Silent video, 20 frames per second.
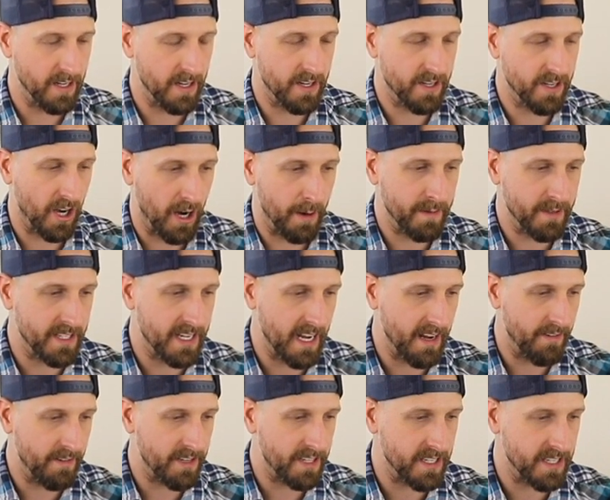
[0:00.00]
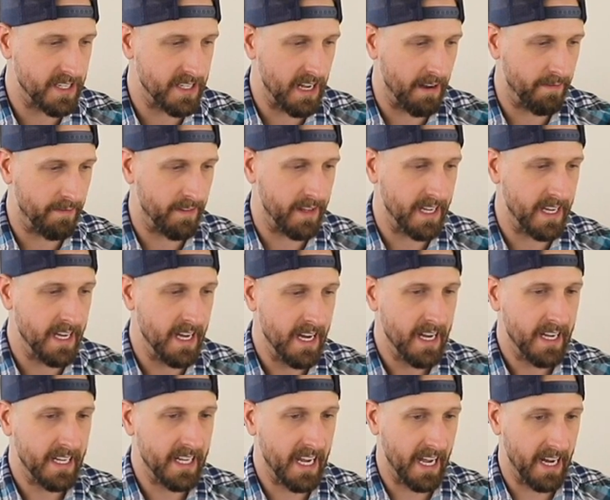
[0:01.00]
Thomas Davis is definitely
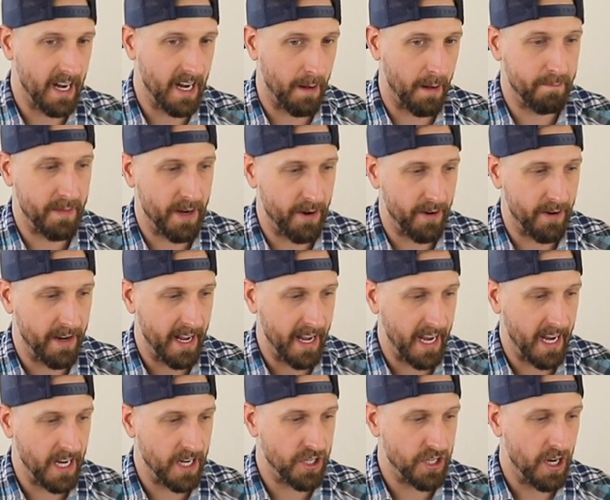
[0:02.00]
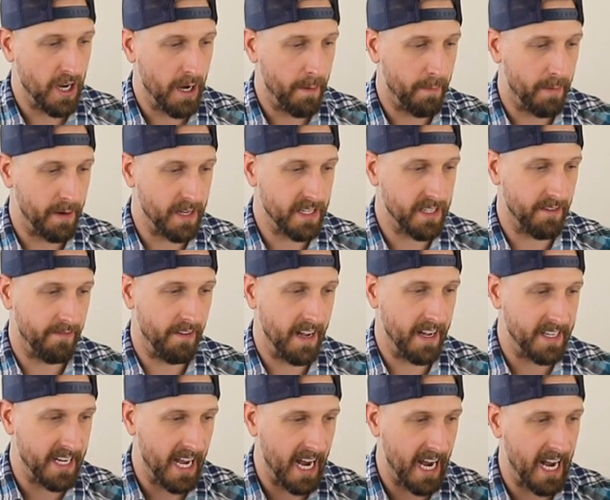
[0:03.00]
getting up there in age, but he's a
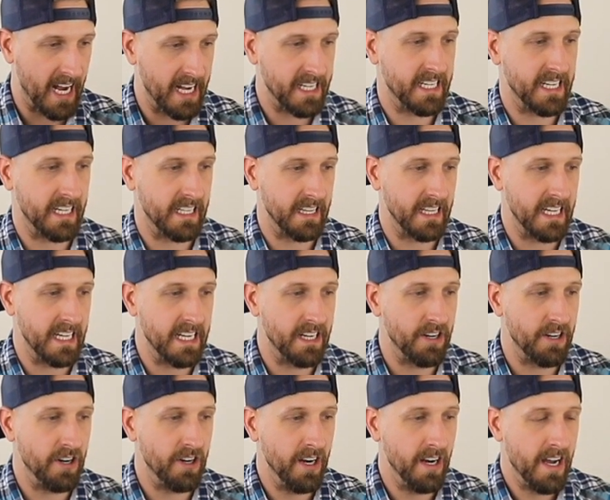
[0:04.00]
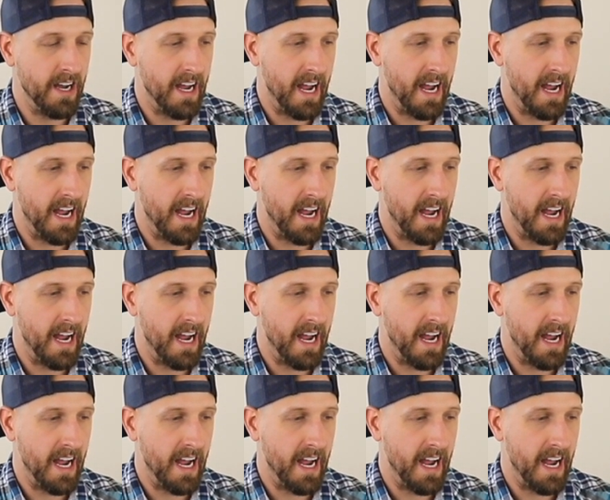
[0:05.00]
fantastic leader.